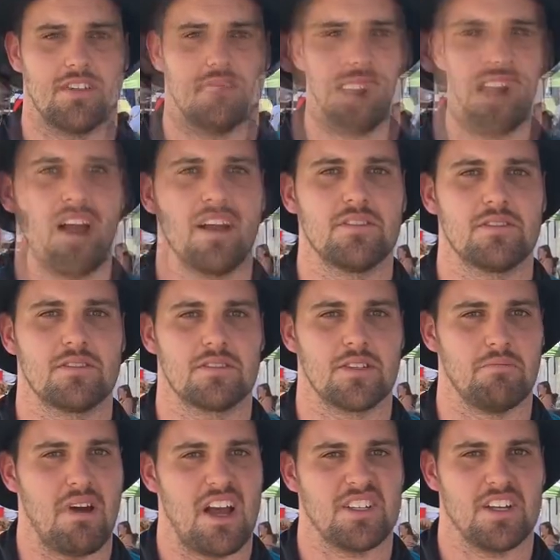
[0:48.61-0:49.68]
In regards to
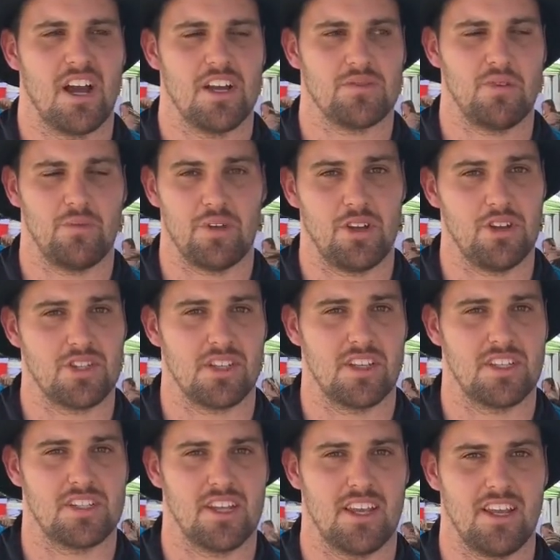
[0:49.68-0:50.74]
massage, what we usually
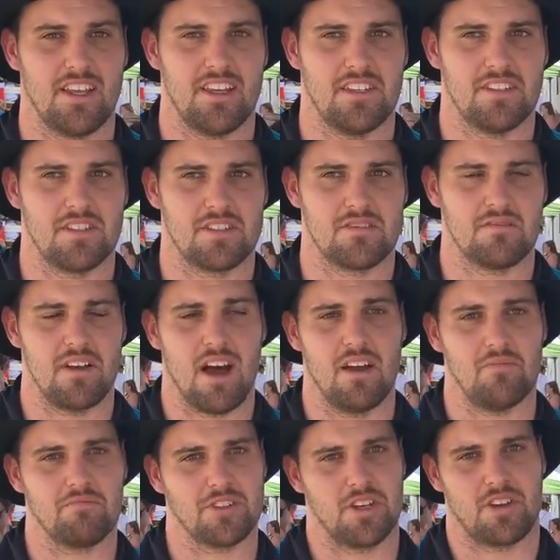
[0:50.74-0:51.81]
see is,
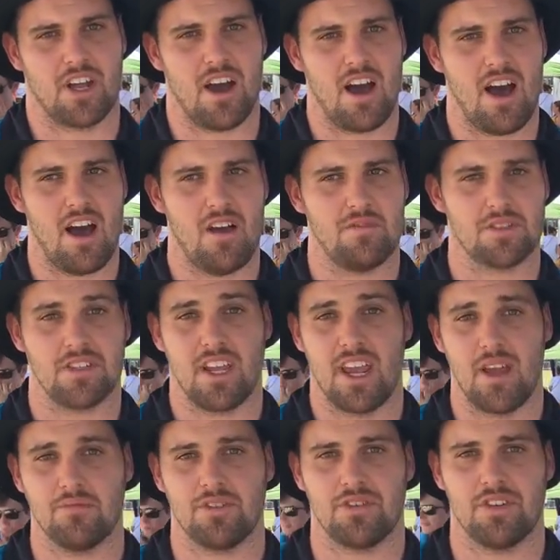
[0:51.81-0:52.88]
um, so calves and
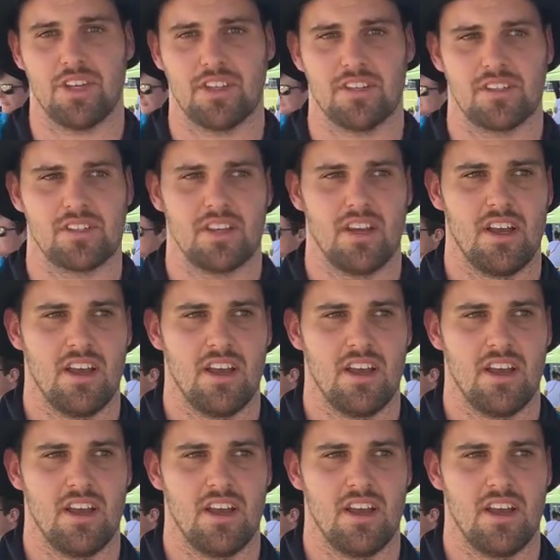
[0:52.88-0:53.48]
hamstrings,